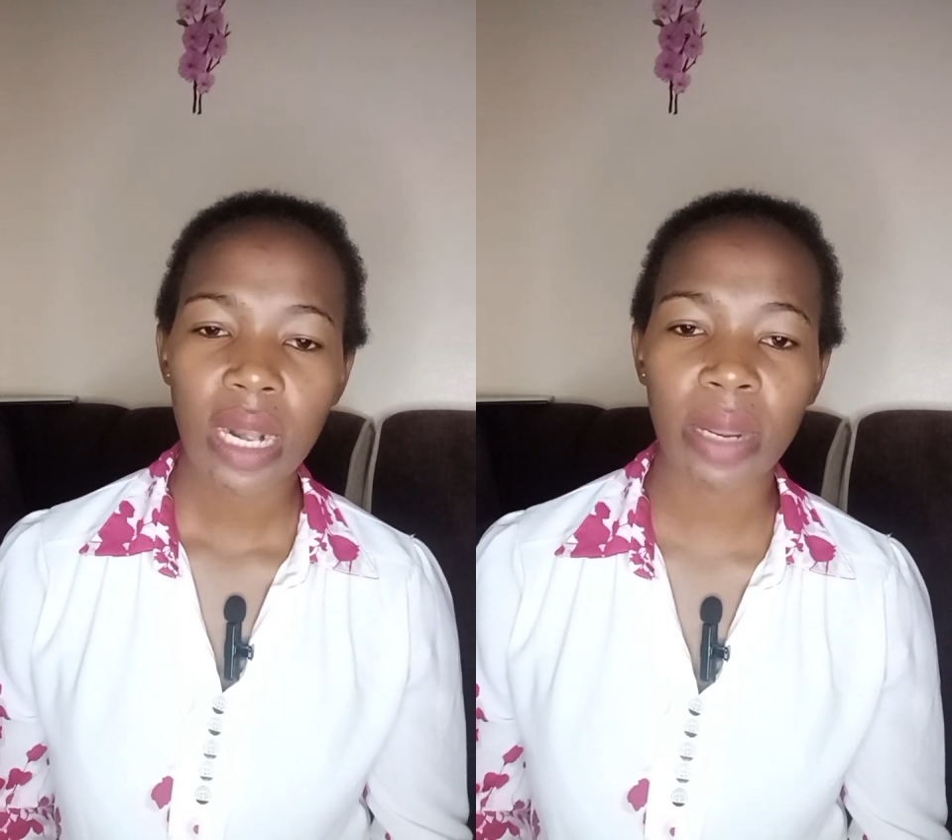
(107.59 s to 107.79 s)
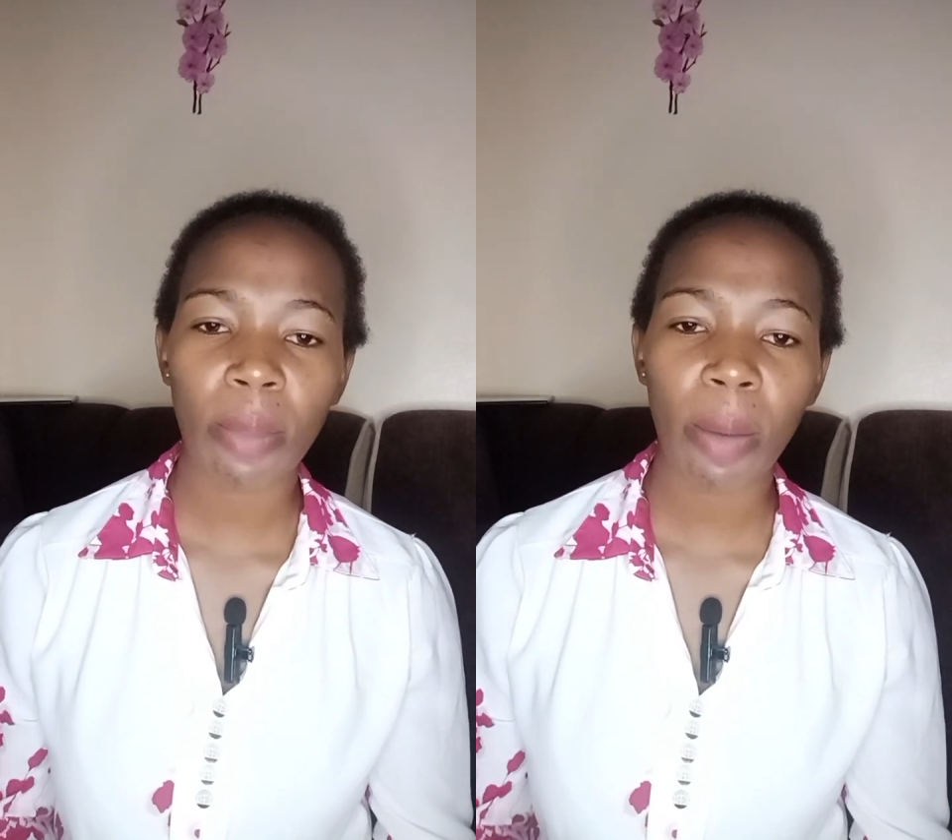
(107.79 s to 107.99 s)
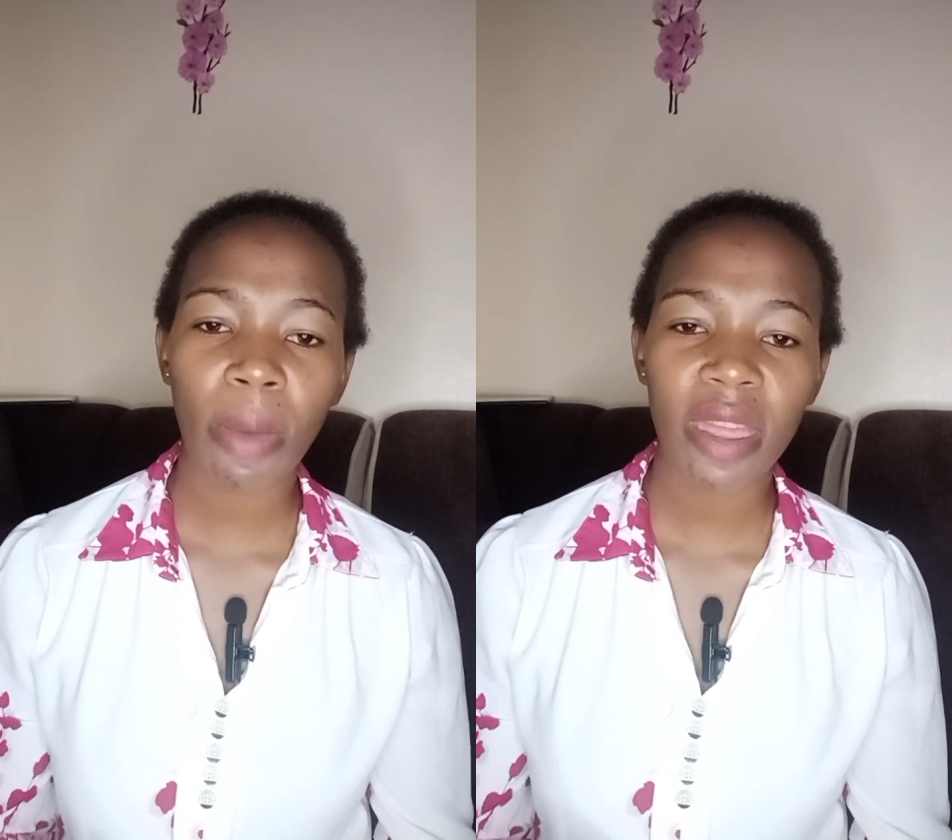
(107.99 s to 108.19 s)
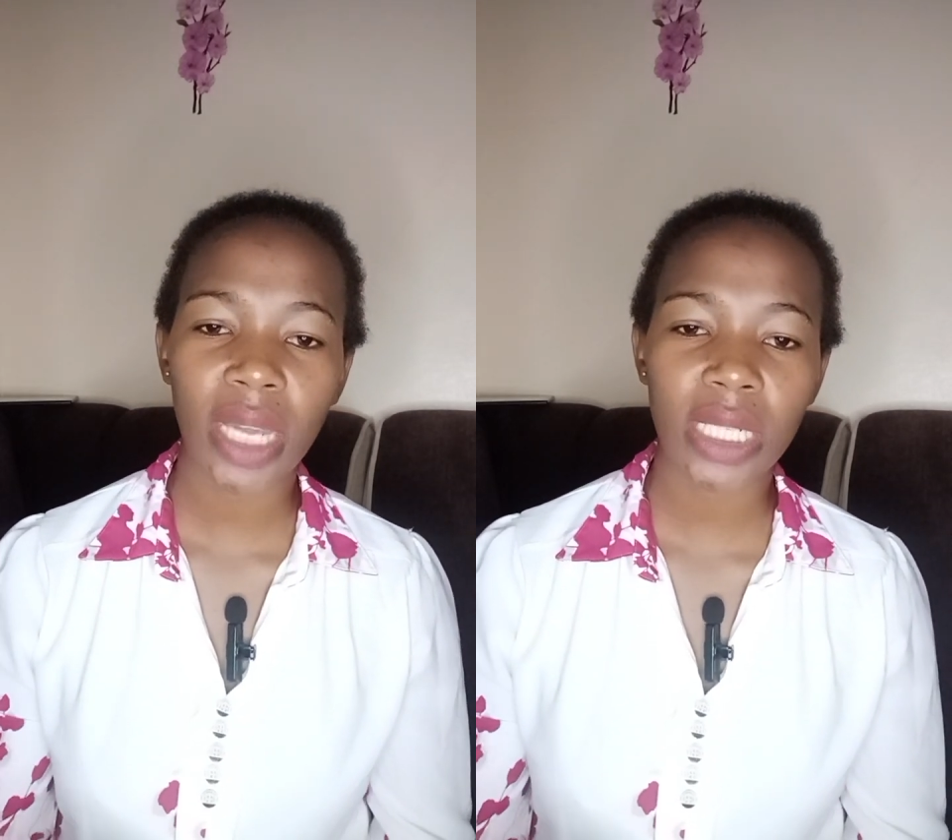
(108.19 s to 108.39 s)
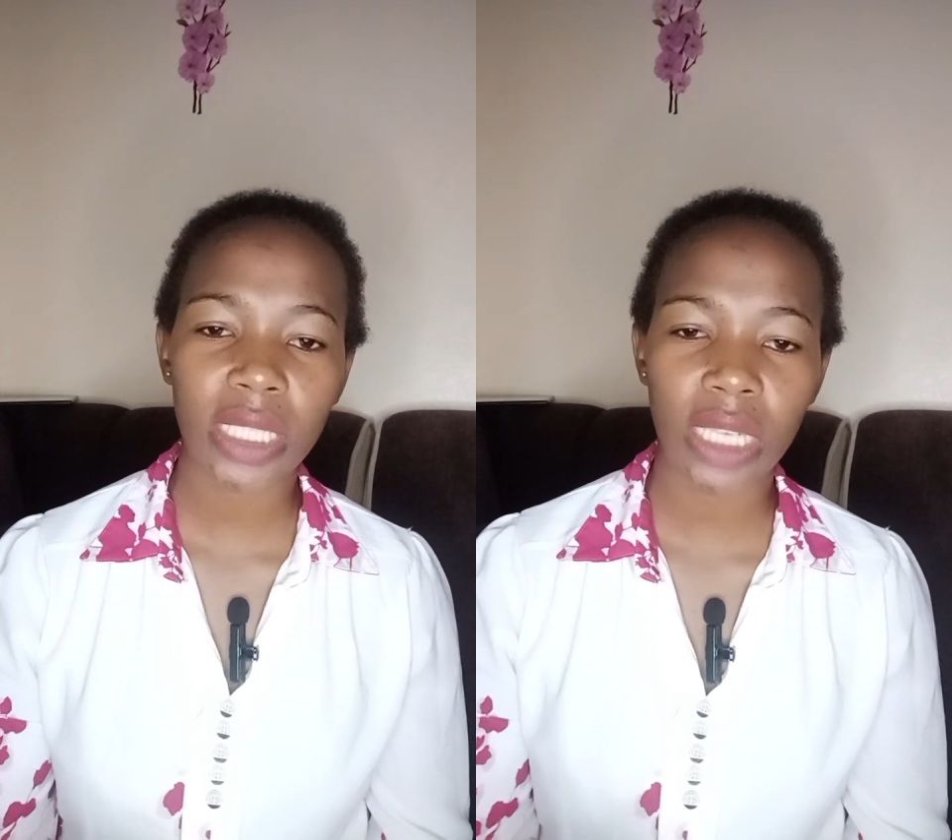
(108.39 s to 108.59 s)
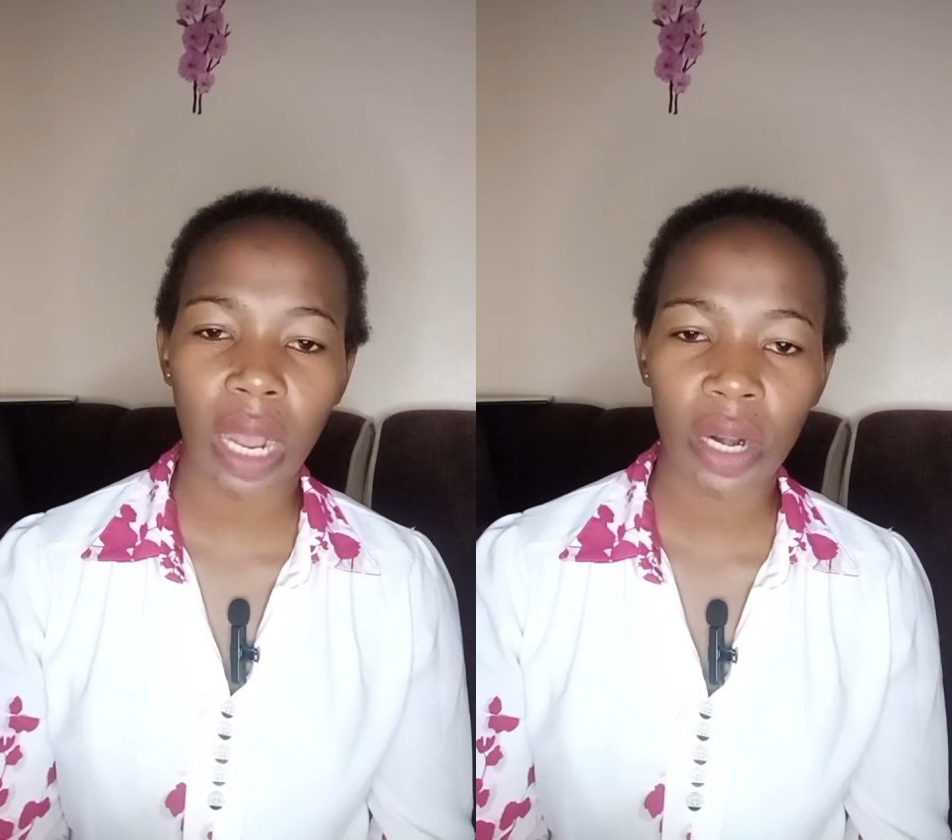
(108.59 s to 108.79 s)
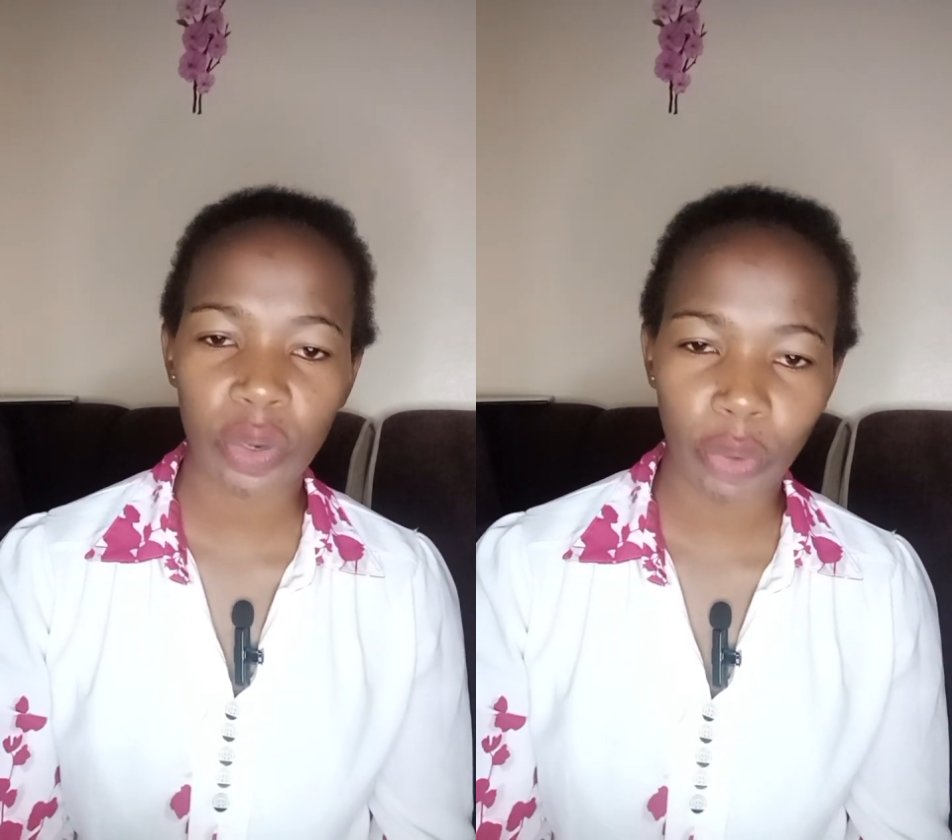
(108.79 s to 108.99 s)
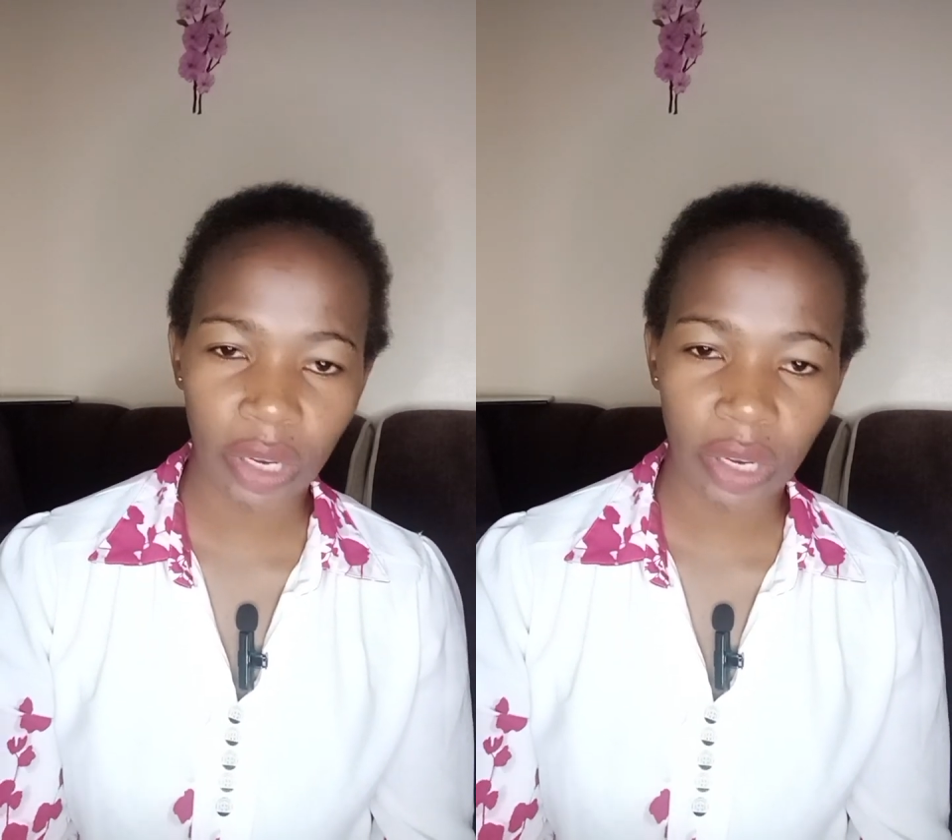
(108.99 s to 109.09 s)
remember that child